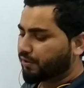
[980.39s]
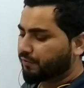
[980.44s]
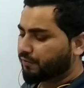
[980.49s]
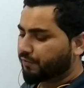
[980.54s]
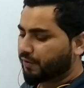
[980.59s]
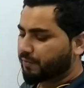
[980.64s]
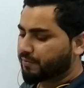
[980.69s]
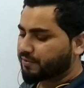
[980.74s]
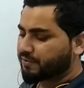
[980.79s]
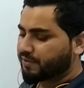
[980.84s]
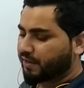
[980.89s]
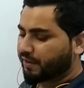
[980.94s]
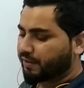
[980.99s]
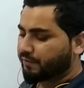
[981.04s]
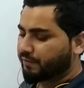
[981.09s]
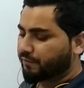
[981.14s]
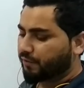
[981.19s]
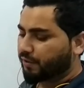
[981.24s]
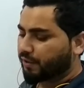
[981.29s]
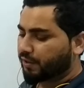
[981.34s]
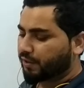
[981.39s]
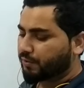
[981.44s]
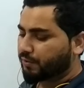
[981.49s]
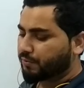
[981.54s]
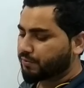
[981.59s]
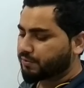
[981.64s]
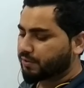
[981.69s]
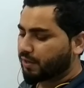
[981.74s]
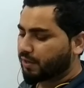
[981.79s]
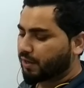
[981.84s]
the famous active
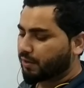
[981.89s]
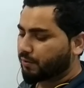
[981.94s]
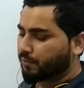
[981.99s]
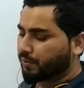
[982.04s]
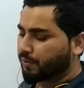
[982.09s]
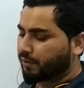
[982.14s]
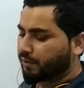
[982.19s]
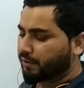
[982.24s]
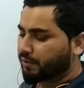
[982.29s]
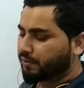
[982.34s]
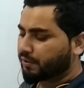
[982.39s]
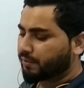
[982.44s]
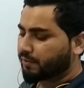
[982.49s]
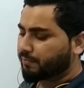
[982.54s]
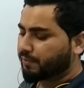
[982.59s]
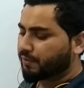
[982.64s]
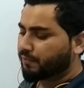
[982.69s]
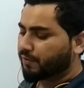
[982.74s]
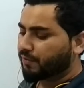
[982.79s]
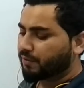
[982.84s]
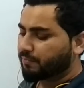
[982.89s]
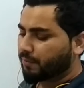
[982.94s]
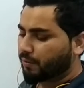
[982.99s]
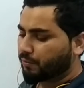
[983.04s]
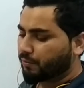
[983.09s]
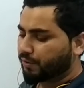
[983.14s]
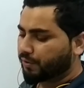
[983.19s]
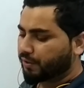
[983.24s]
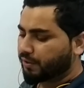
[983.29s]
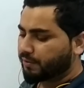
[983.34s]
volcanoes, are located in the mid-world
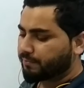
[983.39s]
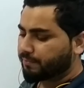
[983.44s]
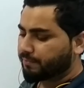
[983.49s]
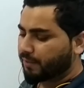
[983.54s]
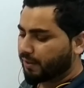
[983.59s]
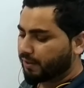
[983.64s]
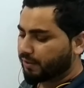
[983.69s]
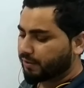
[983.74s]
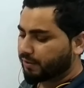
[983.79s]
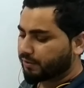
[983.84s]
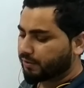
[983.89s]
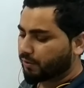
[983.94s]
mountain belt.